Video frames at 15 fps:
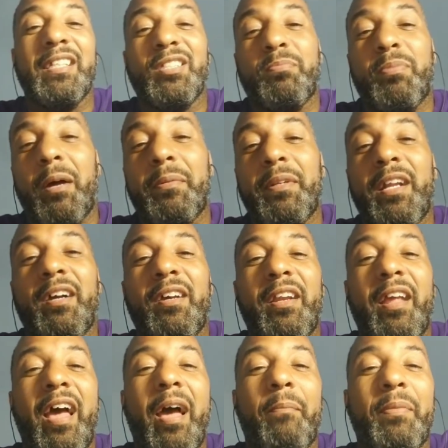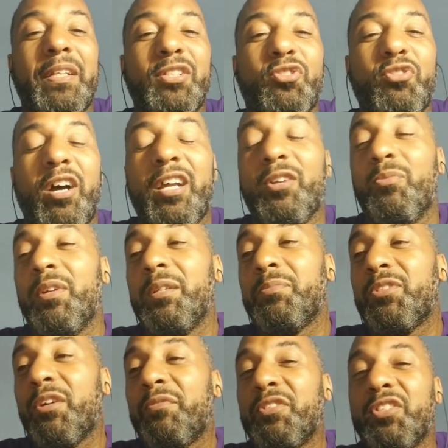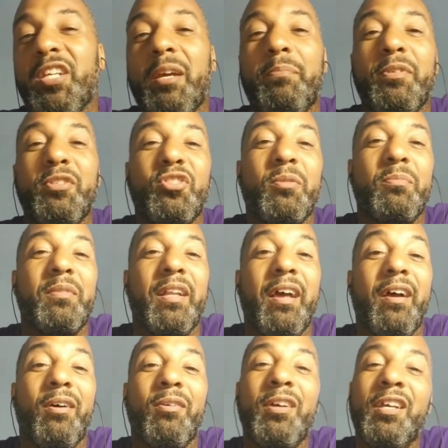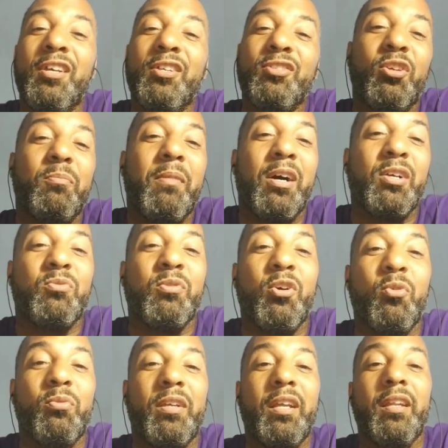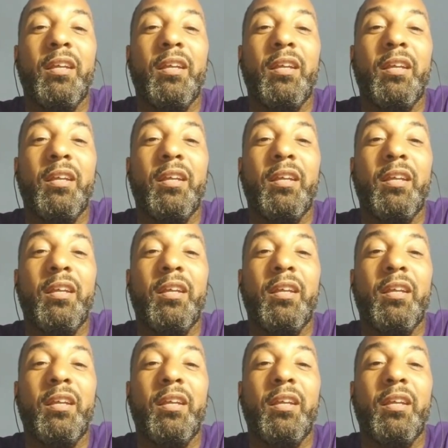Probably not going to happen. He's trying to win himself a championship now, so he might as well go get it.